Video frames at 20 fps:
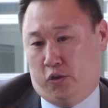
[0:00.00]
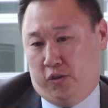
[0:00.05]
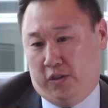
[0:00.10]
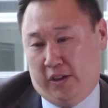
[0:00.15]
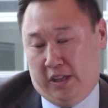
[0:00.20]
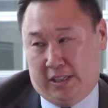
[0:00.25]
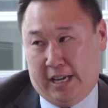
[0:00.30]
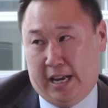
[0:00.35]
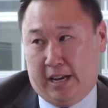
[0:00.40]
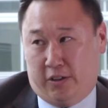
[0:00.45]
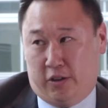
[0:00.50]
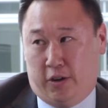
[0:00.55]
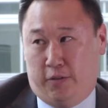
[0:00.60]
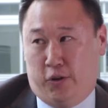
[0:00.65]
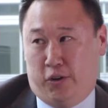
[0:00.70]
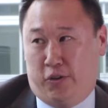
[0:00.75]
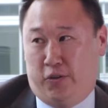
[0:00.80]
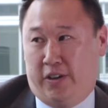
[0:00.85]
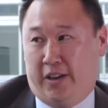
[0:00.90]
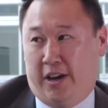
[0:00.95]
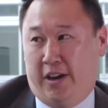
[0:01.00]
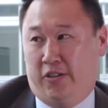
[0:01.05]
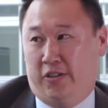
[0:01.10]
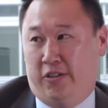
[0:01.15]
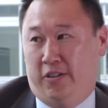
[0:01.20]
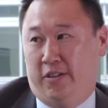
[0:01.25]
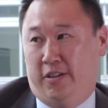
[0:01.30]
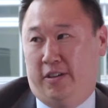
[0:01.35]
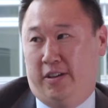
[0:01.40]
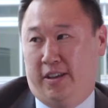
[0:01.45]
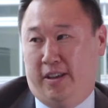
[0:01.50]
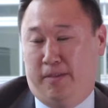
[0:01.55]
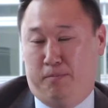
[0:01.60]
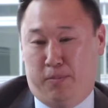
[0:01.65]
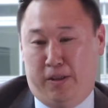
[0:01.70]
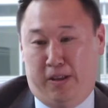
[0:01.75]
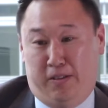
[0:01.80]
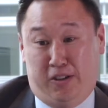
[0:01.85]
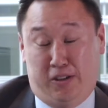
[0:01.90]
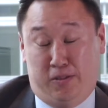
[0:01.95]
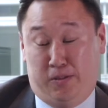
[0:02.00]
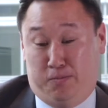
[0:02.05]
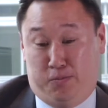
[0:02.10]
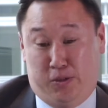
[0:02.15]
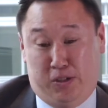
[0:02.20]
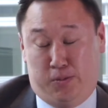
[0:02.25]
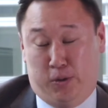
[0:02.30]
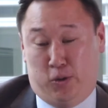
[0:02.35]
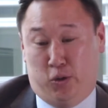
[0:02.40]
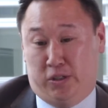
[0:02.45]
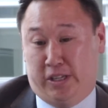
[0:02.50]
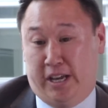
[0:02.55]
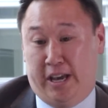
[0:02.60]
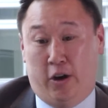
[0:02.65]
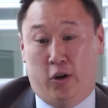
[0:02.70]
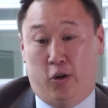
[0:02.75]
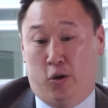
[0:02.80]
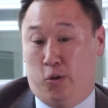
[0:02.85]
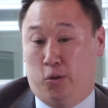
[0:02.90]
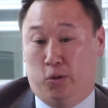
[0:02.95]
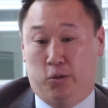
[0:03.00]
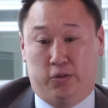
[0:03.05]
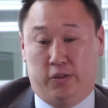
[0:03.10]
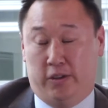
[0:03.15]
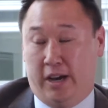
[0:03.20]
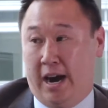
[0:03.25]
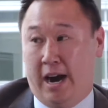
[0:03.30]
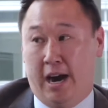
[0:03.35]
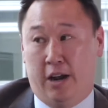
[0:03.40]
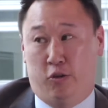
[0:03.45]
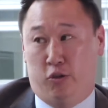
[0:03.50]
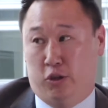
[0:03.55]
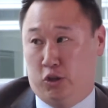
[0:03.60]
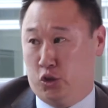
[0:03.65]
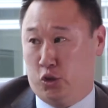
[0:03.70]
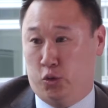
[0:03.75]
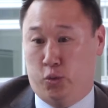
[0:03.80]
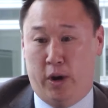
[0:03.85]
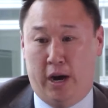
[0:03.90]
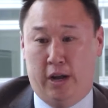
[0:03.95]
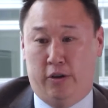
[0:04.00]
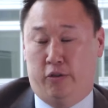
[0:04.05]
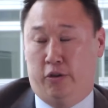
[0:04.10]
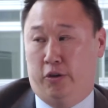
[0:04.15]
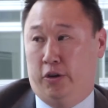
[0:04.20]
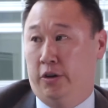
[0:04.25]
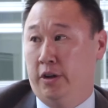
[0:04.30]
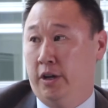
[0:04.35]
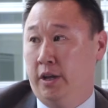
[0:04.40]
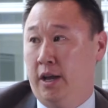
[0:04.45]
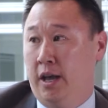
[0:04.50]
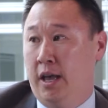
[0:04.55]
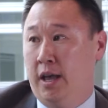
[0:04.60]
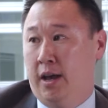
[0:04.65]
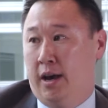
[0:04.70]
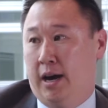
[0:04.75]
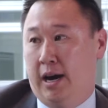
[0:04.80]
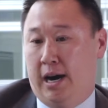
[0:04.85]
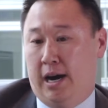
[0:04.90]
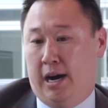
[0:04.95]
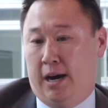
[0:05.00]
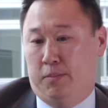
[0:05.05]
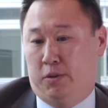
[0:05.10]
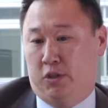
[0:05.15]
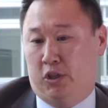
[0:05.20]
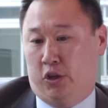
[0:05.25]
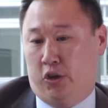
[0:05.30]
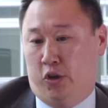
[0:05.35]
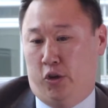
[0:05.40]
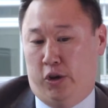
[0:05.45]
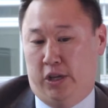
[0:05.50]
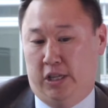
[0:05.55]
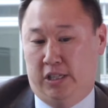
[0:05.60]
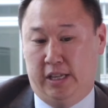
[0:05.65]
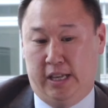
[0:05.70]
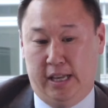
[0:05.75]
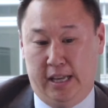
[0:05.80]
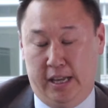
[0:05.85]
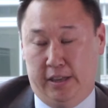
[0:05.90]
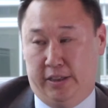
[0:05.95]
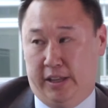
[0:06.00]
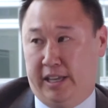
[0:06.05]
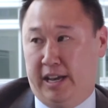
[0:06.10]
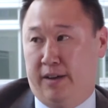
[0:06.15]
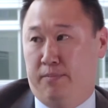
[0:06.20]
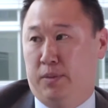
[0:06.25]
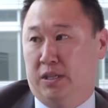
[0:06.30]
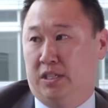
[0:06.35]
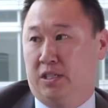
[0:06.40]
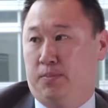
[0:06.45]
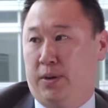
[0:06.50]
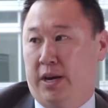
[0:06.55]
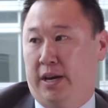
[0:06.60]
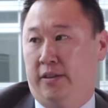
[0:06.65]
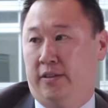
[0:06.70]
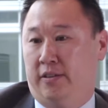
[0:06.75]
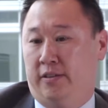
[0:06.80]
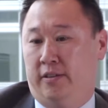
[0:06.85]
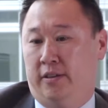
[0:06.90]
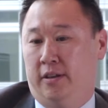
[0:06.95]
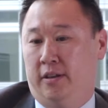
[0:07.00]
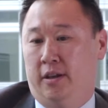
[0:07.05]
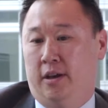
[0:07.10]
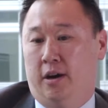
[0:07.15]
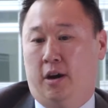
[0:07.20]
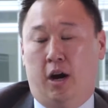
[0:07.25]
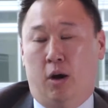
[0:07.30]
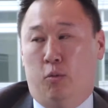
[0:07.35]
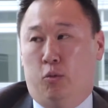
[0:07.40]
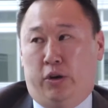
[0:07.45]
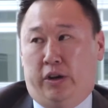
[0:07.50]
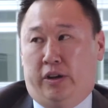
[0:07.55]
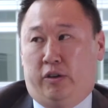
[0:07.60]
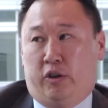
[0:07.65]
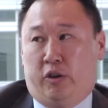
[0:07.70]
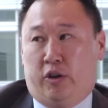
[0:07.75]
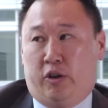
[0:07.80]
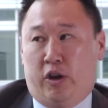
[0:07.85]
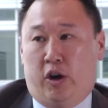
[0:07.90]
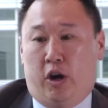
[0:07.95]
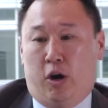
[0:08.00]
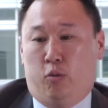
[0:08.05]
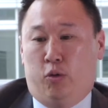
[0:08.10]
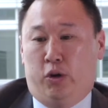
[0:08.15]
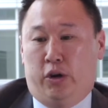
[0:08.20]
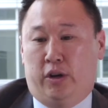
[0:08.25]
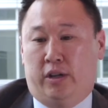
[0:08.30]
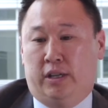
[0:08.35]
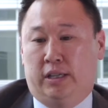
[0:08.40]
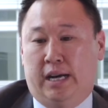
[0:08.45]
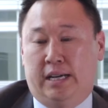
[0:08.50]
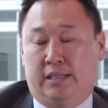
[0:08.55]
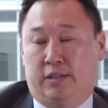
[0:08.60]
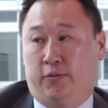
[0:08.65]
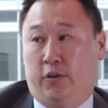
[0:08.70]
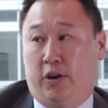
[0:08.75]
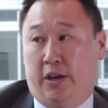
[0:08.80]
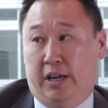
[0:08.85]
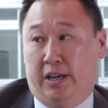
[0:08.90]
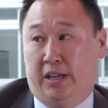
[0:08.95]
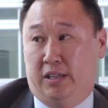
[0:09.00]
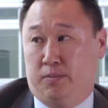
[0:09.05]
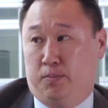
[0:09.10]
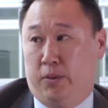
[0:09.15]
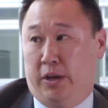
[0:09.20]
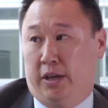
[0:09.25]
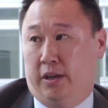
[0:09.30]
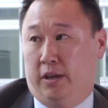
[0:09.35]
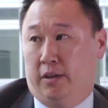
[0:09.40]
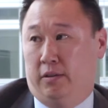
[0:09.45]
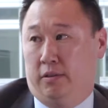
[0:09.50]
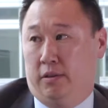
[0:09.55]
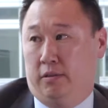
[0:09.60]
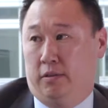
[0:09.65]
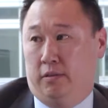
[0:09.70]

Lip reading: Is that diversification? Just because they hold 100, 200 securities in the government space, I wouldn't classify that as being